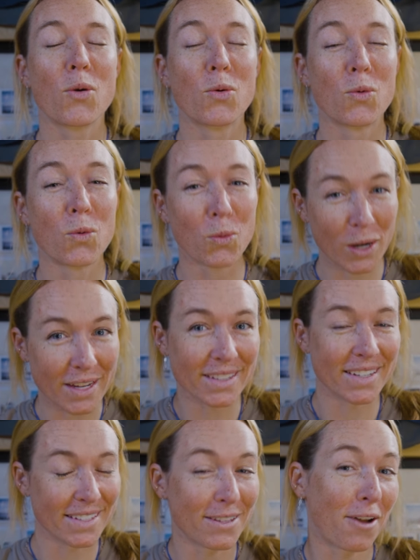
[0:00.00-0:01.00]

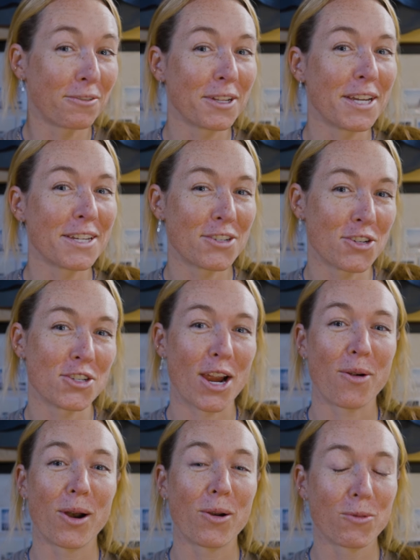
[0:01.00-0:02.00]
really lovely to
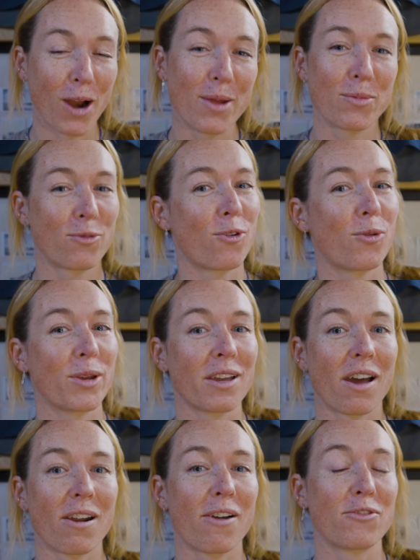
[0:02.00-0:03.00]
shower right before we
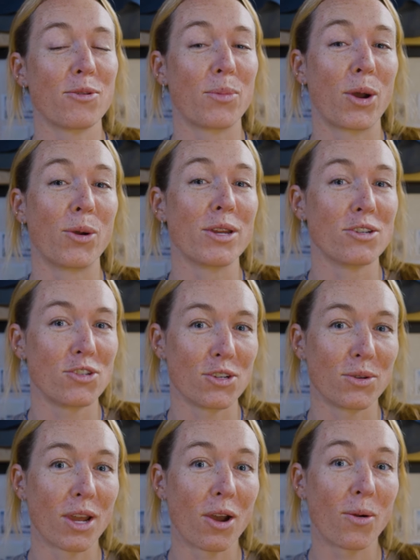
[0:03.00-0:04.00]
got off the boat in
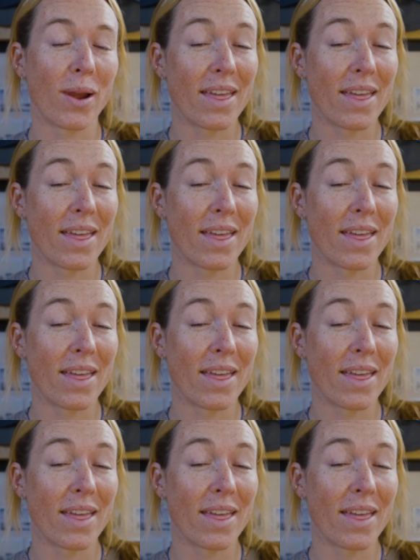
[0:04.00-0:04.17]
Juneau,